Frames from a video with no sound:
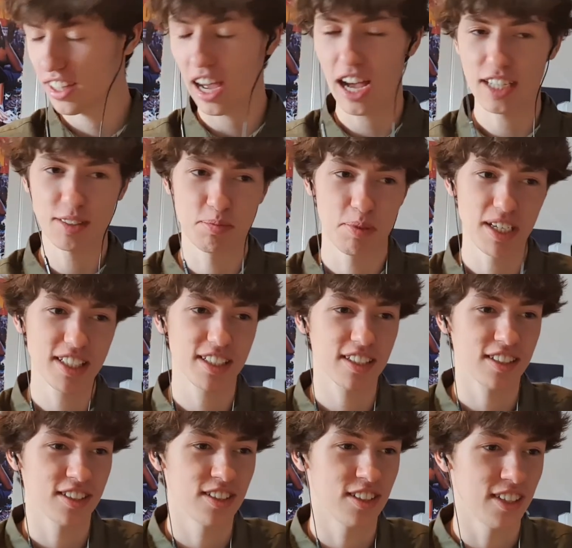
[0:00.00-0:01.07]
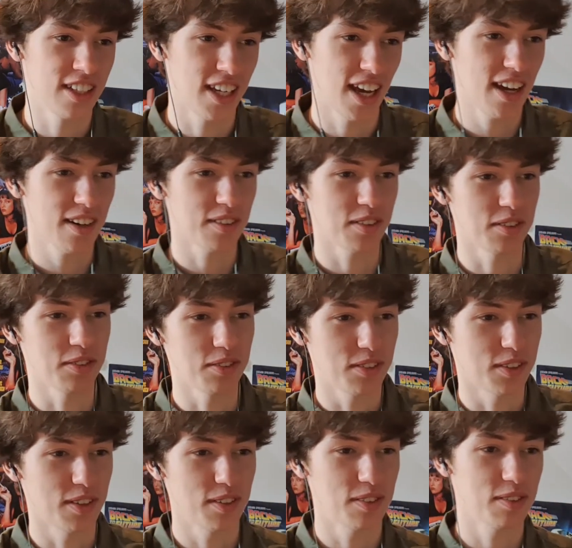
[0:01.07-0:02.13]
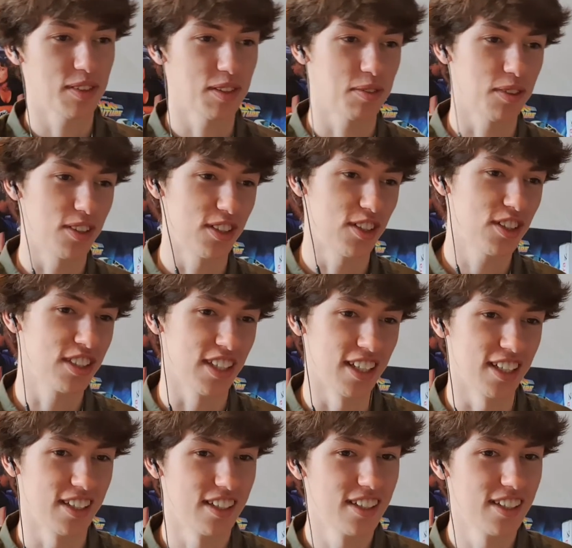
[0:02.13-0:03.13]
as basic as you can get with what you're seeing.